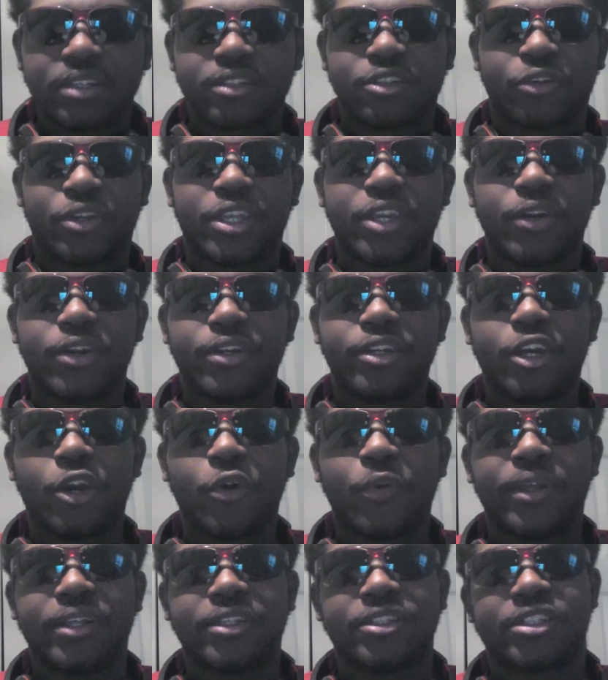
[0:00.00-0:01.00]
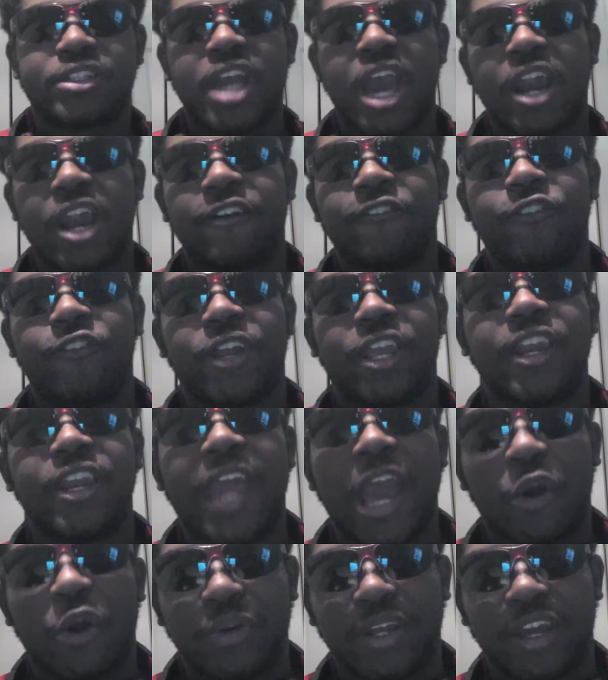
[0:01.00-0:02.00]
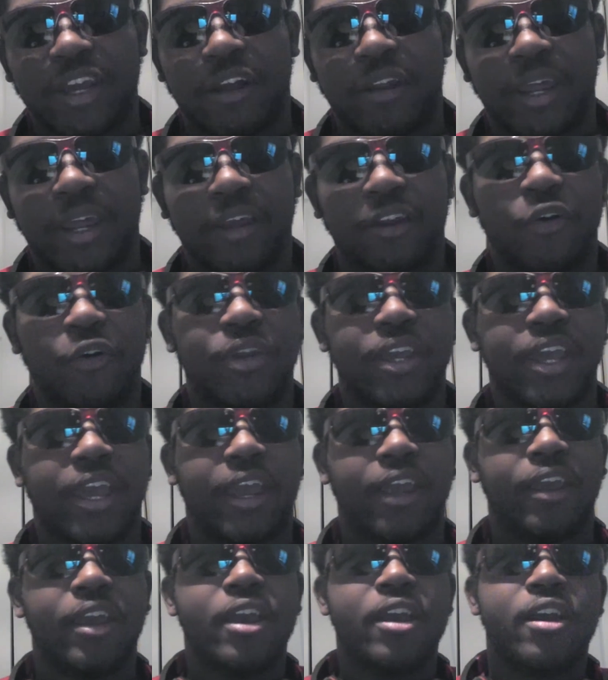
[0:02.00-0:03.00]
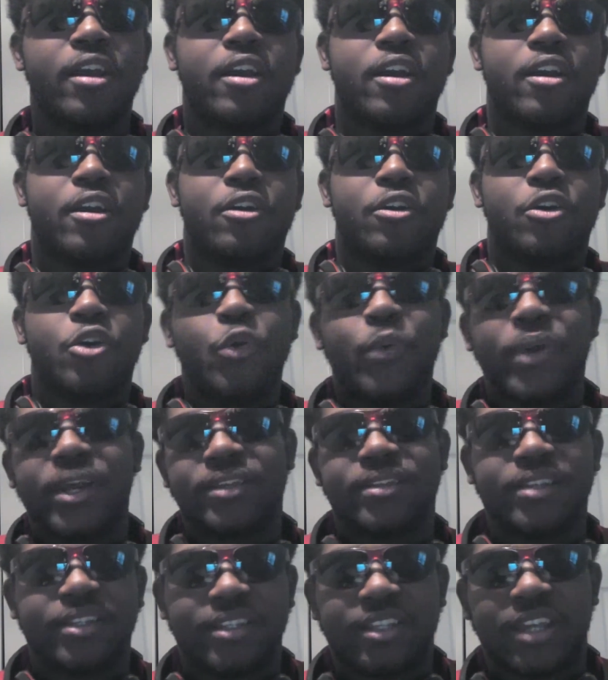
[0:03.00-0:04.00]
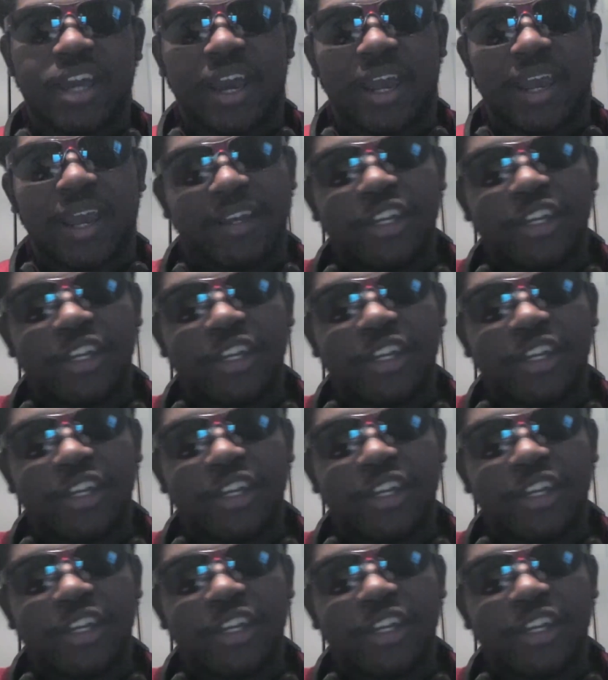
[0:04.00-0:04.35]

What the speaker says: So Kirito is kind of freaking out now, like, okay, who is this guy?